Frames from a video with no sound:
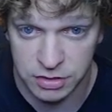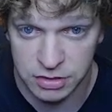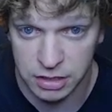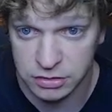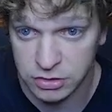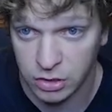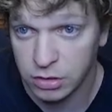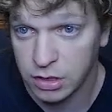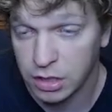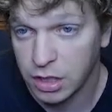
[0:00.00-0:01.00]
So
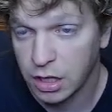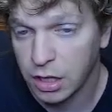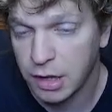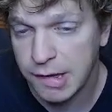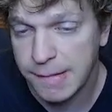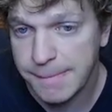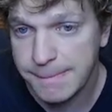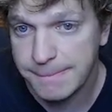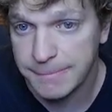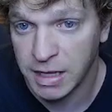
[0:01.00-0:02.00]

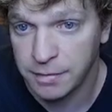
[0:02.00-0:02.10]
yeah,